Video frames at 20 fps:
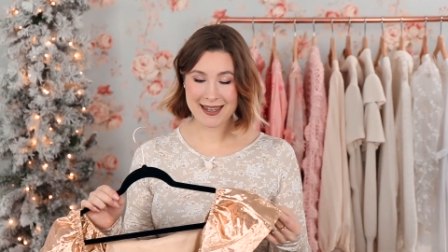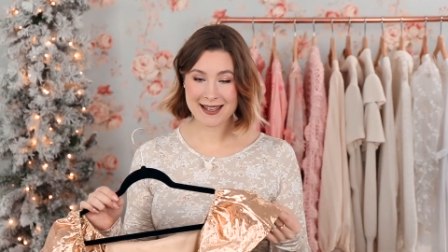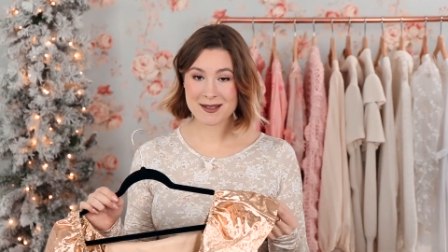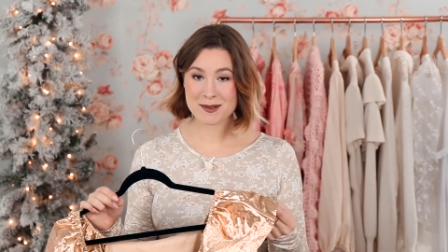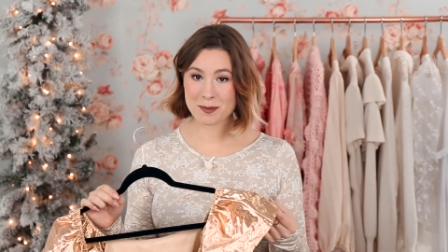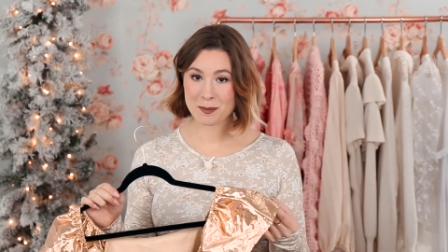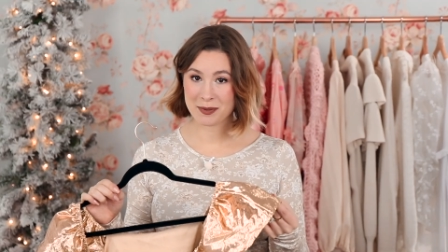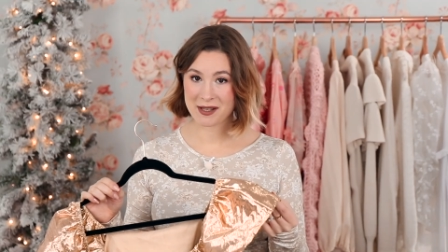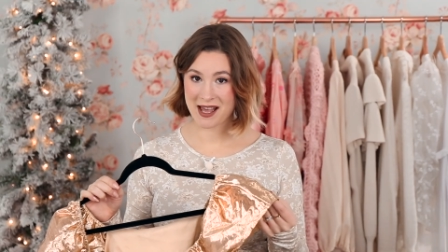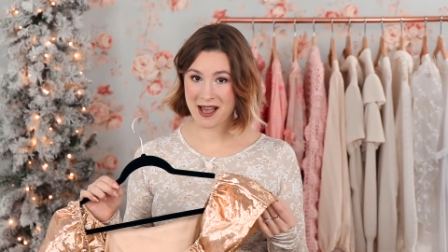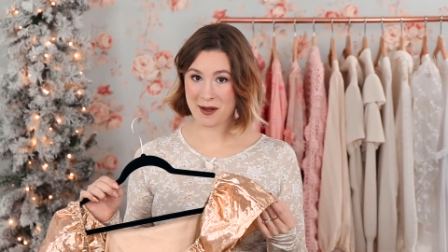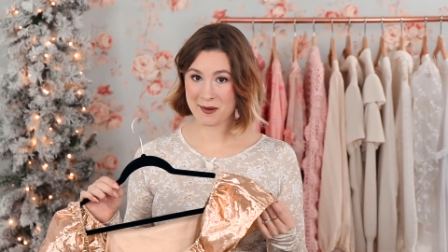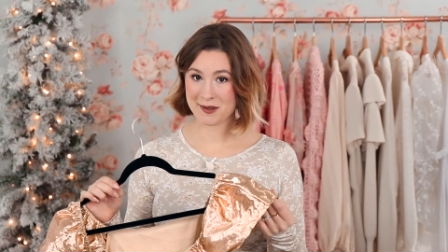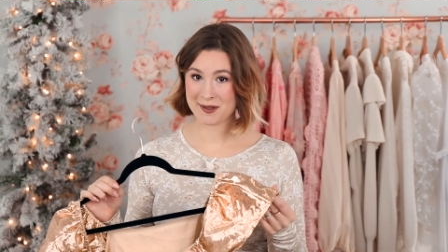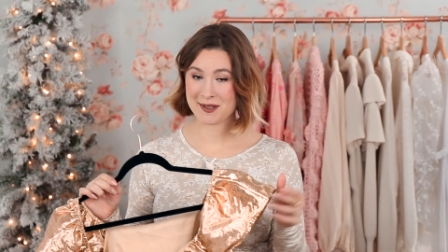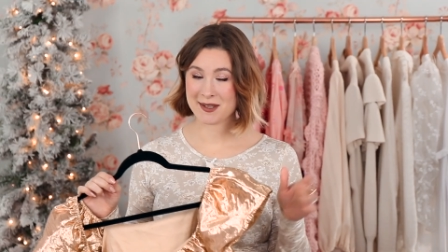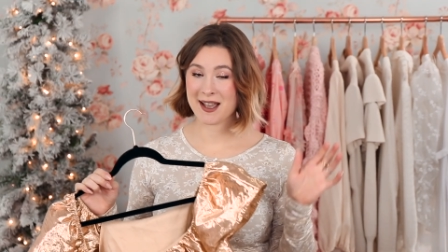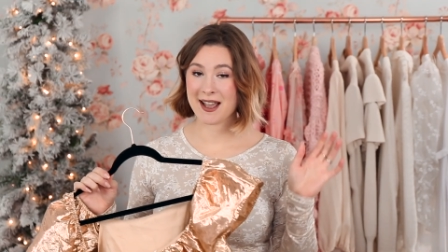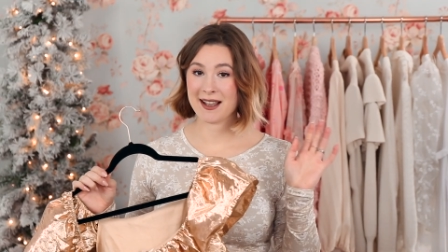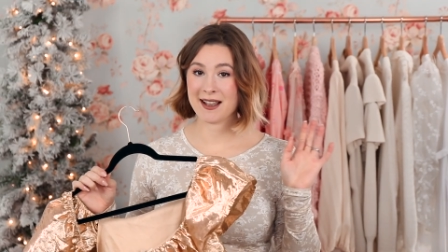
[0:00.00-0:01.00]
This
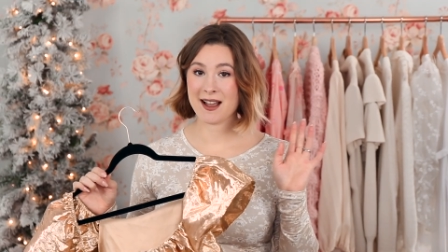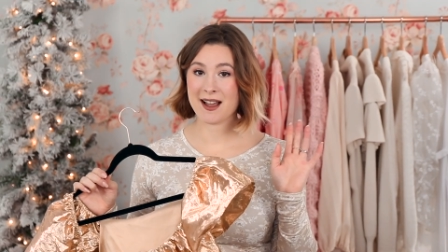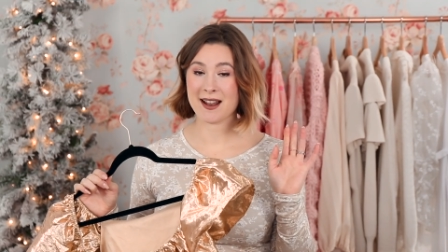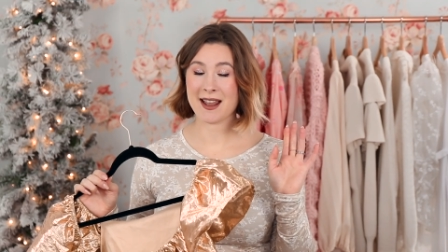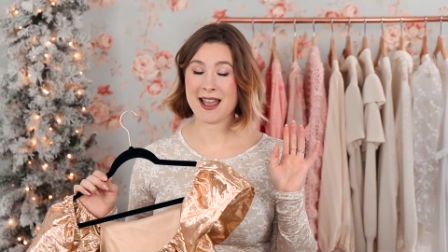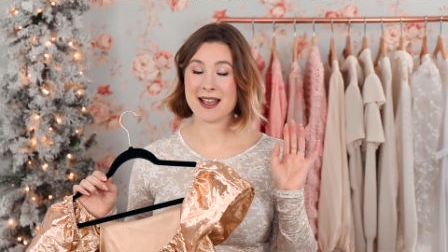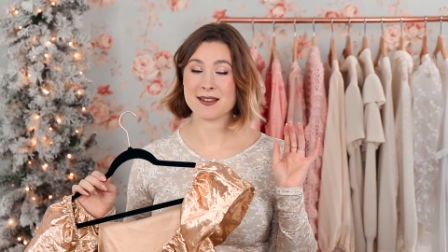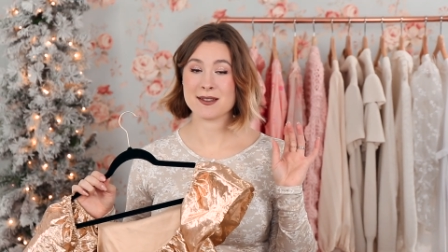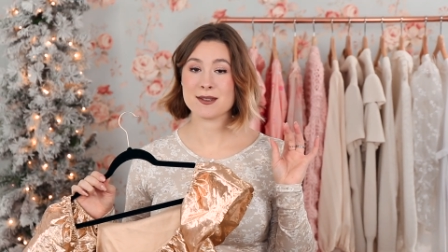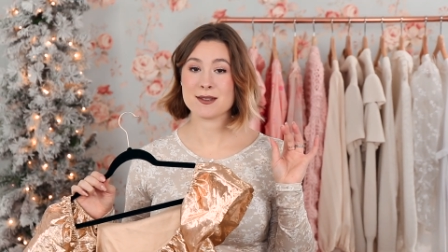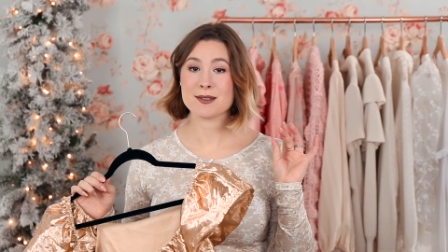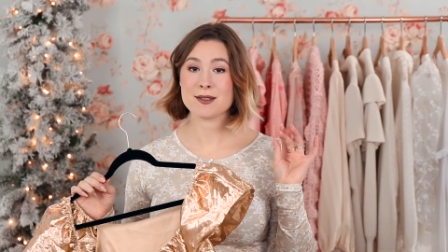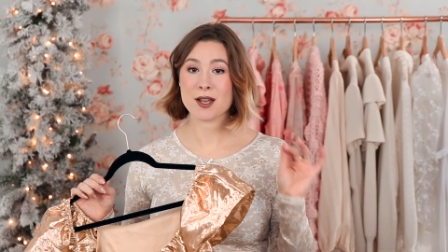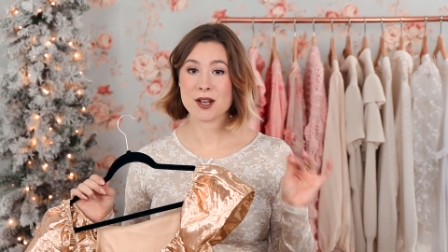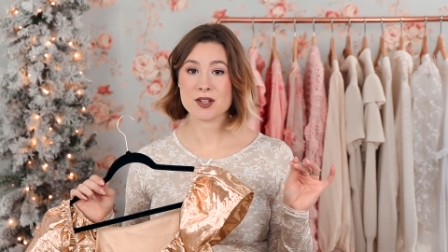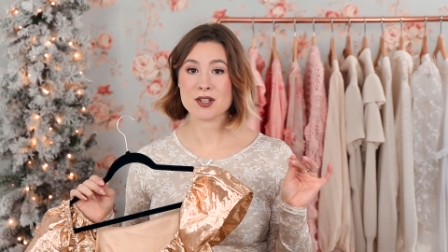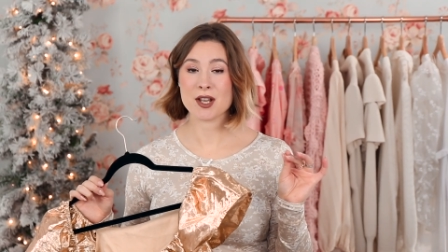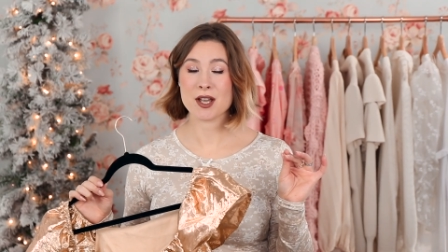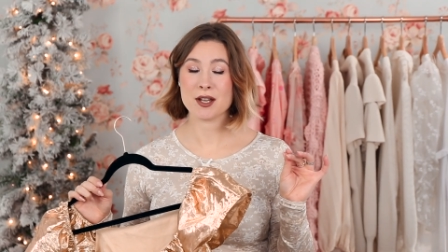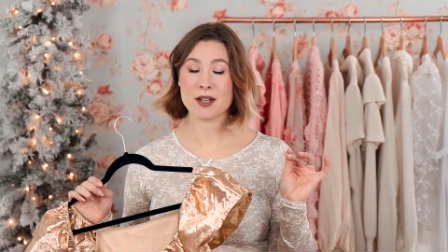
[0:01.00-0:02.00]
blouse I got at
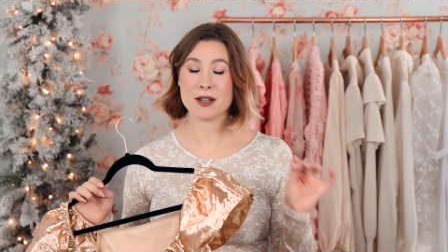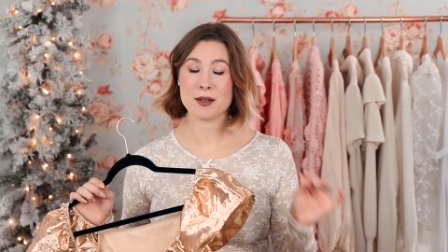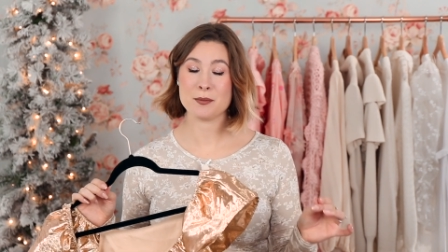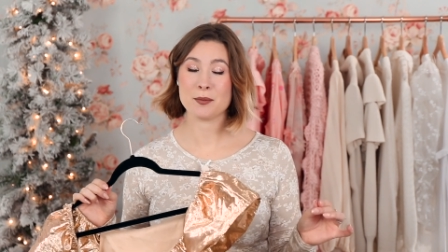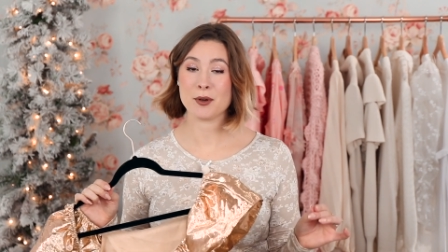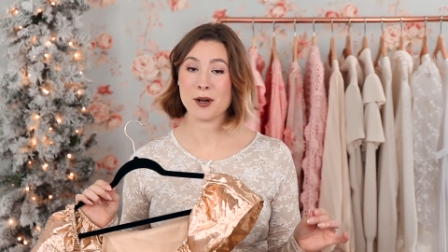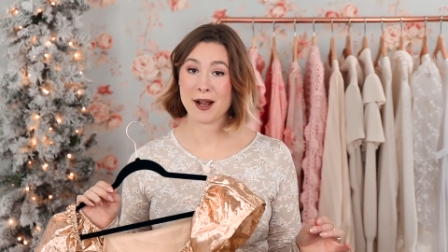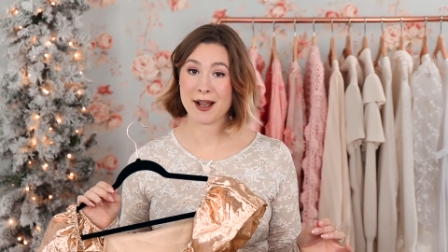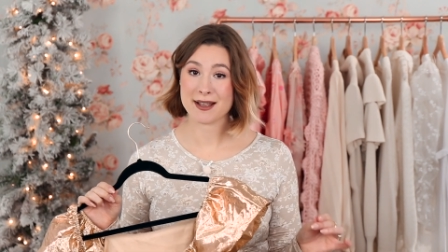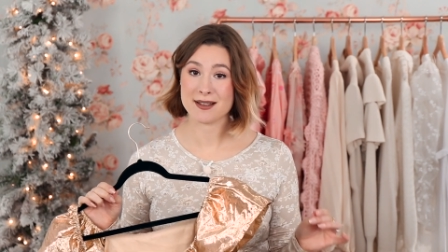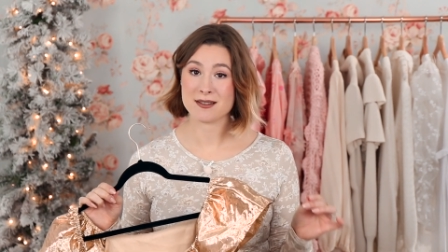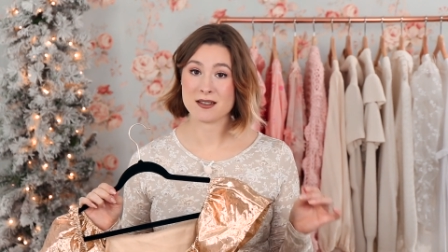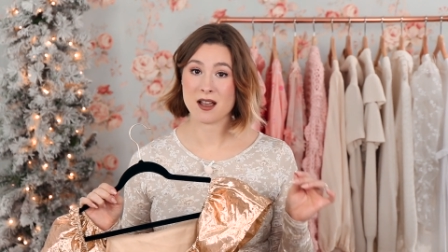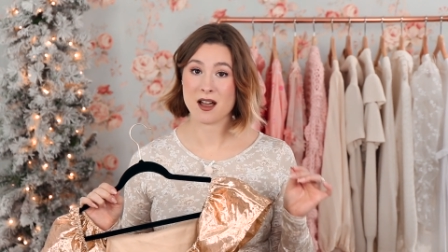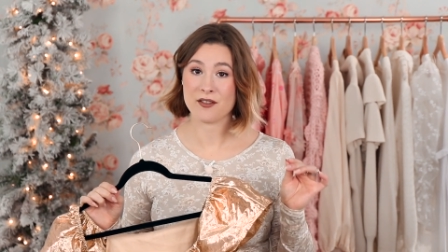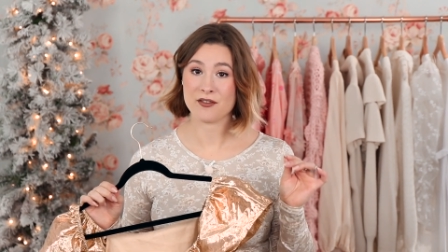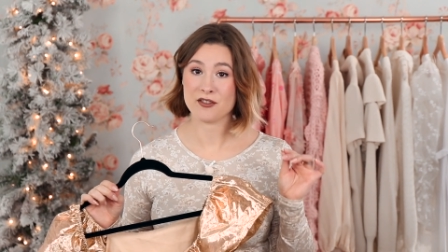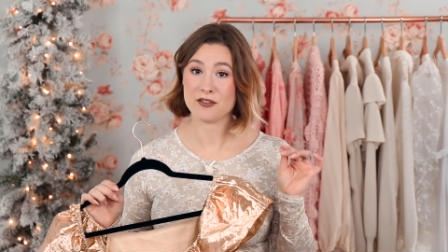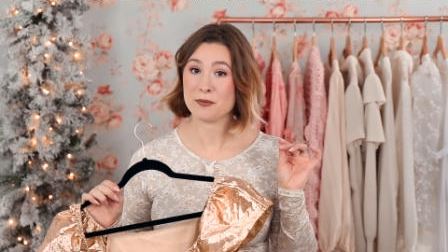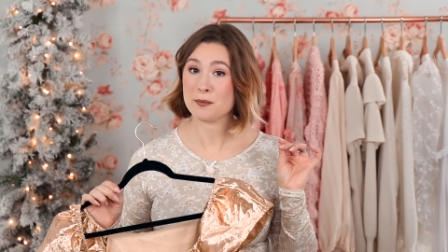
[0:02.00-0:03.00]
such a good price
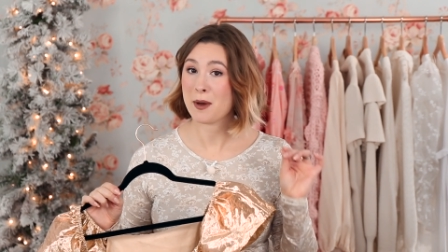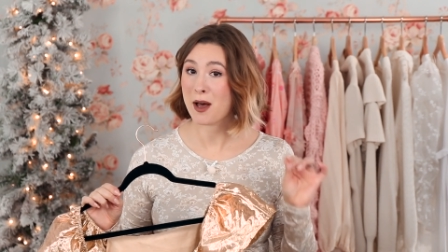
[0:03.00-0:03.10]
off of